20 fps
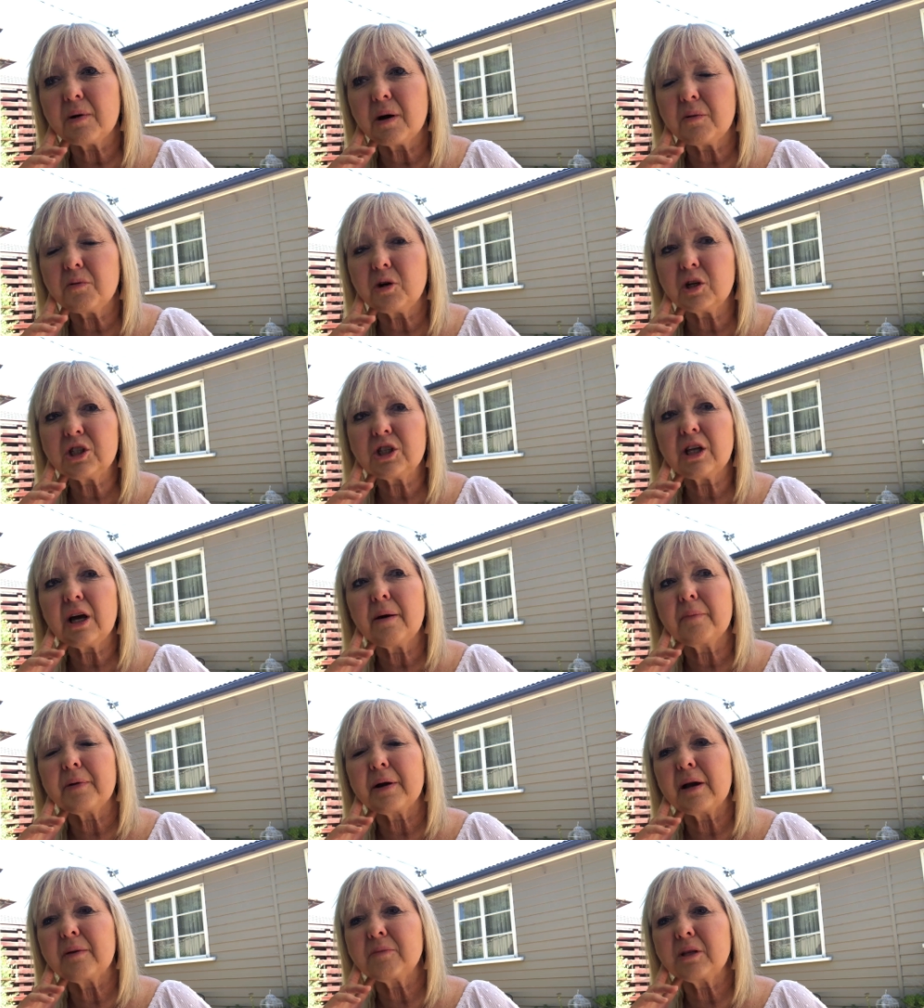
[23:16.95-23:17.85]
I watched that
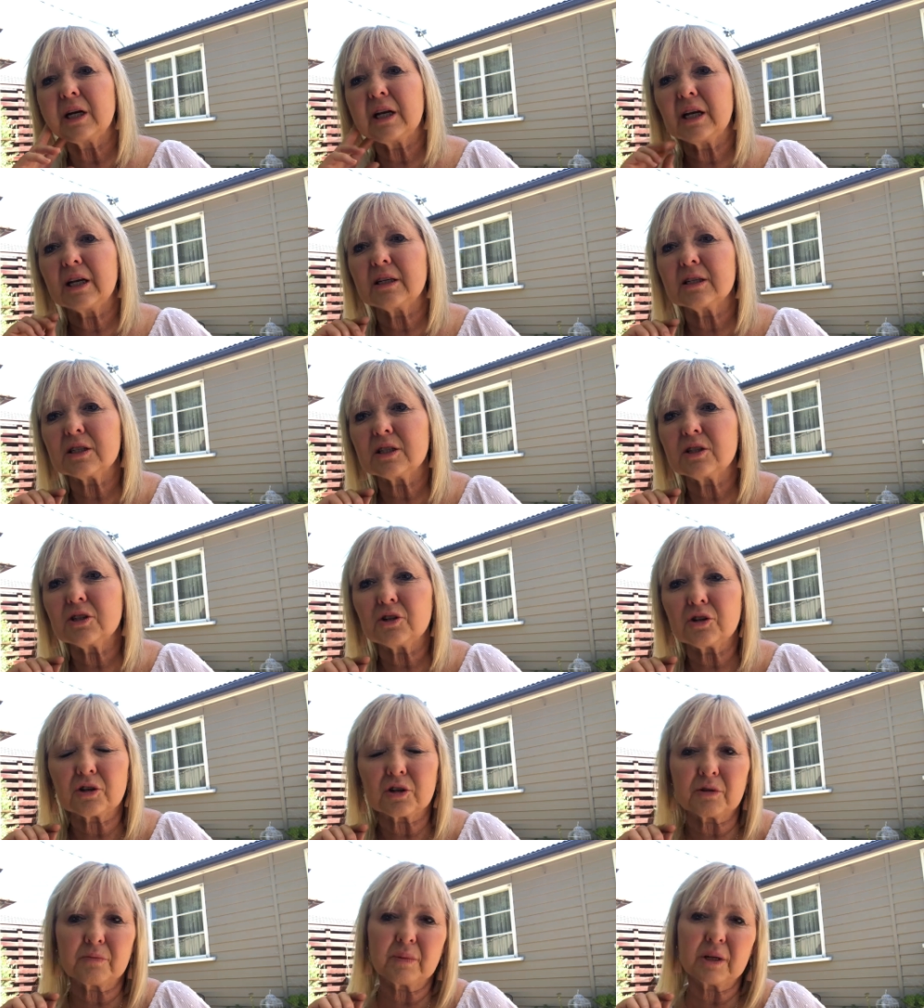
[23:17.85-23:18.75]
Pamela Anderson
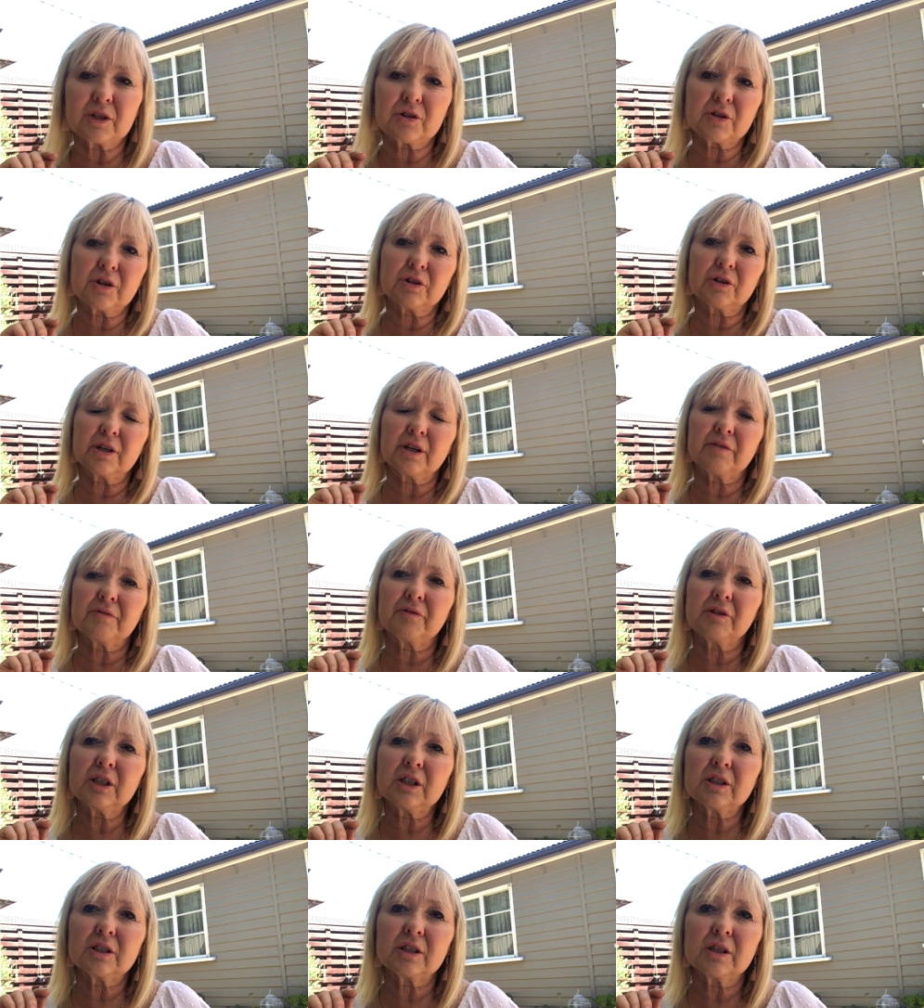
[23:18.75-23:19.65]
documentary on
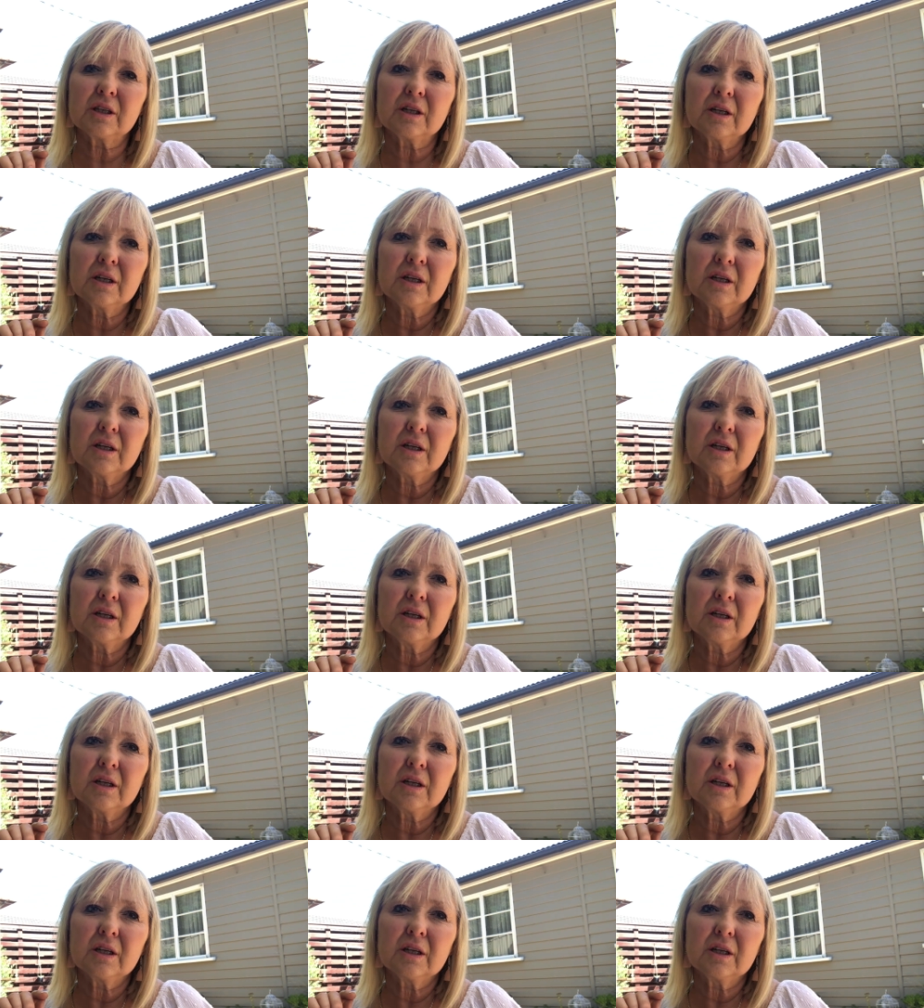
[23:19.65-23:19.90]
Netflix.